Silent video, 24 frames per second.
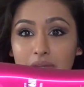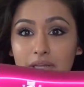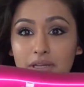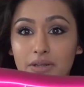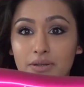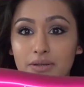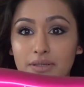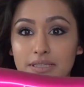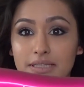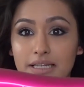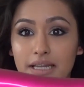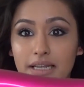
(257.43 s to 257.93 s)

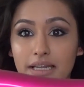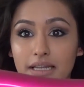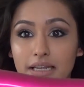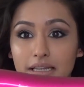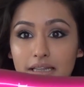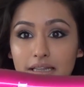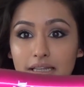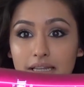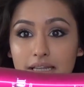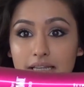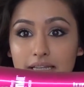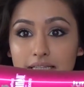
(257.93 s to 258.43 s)

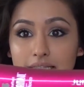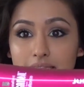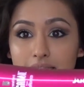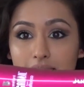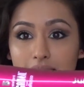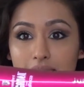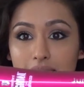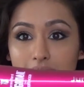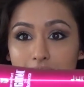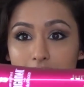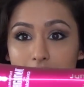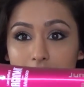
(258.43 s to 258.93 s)
using this
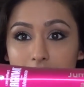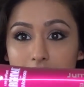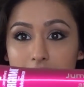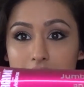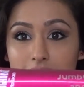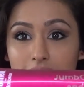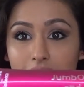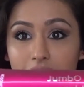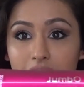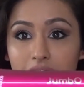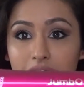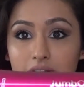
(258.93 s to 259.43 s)
Lee
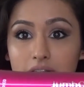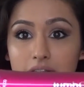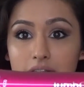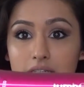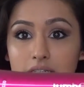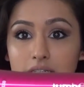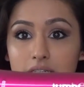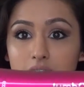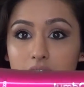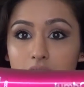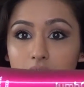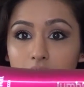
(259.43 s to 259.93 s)
Stafford